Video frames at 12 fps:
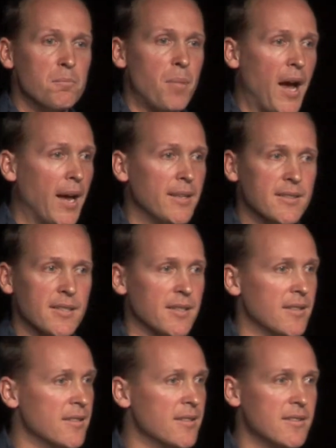
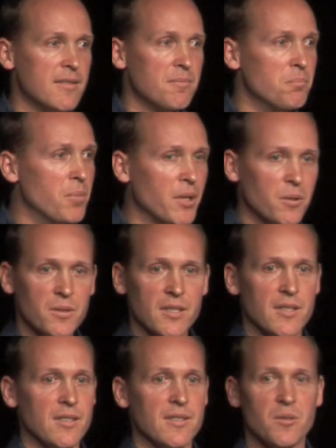painters,
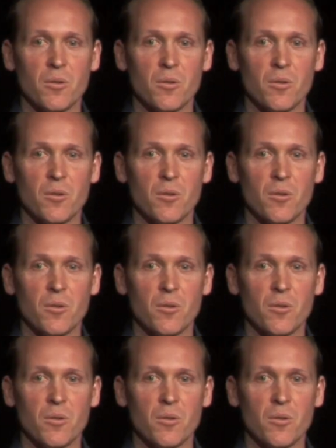builders,